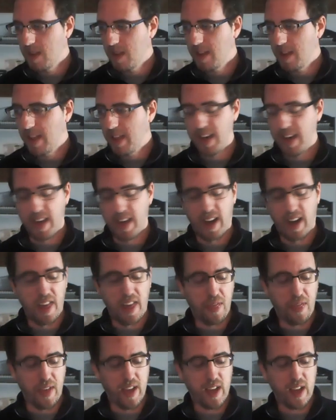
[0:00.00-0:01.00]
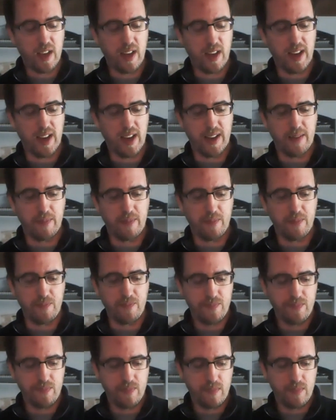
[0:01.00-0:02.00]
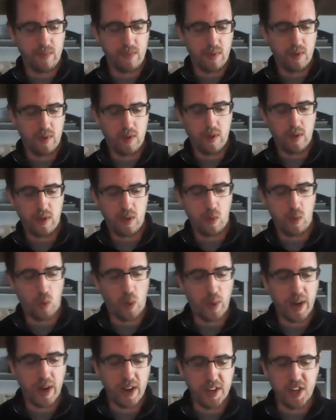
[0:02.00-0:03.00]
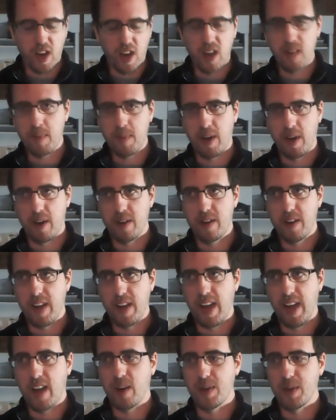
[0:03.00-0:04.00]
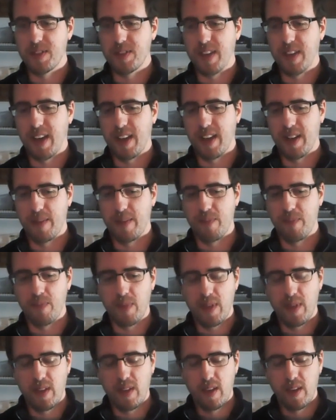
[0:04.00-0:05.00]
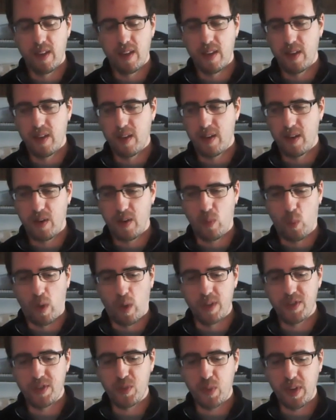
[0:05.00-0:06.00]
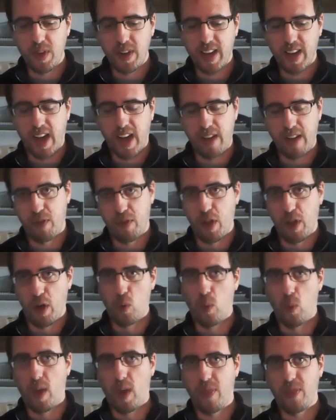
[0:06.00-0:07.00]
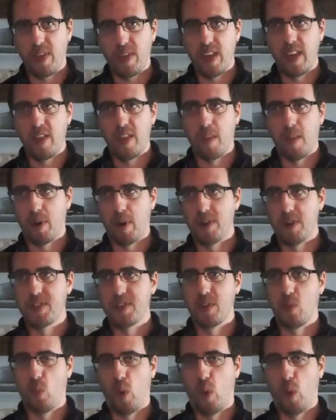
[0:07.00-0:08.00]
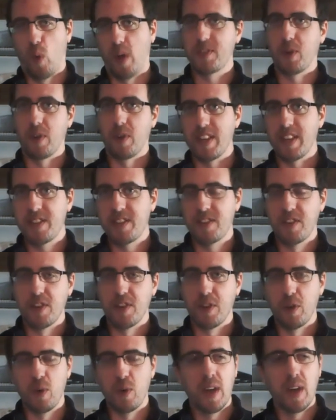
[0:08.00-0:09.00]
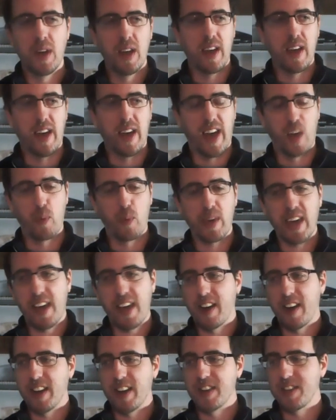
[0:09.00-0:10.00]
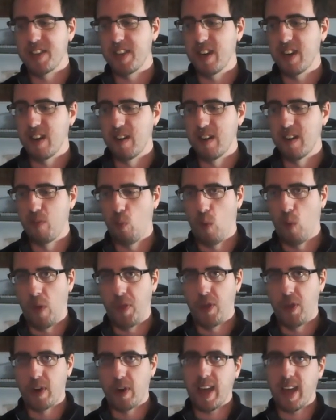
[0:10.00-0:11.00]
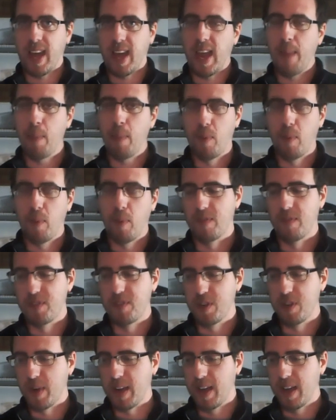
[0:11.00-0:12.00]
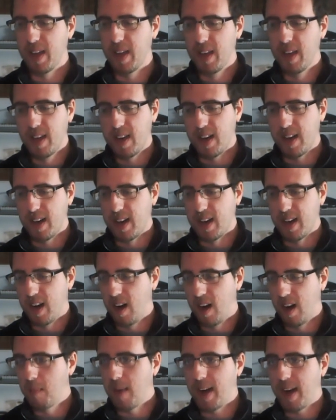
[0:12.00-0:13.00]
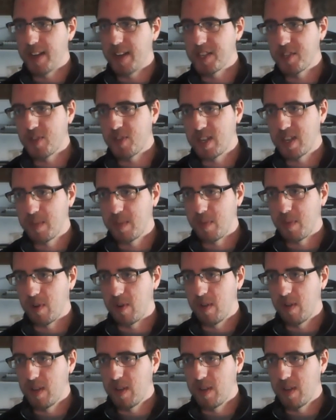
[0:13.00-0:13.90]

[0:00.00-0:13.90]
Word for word: yeah, and I think um, what we're going to talk about now is that um, once we kind of know what the, the person wants or needs to do, and we get an idea of what they're capable of doing, uh, on my Instructable,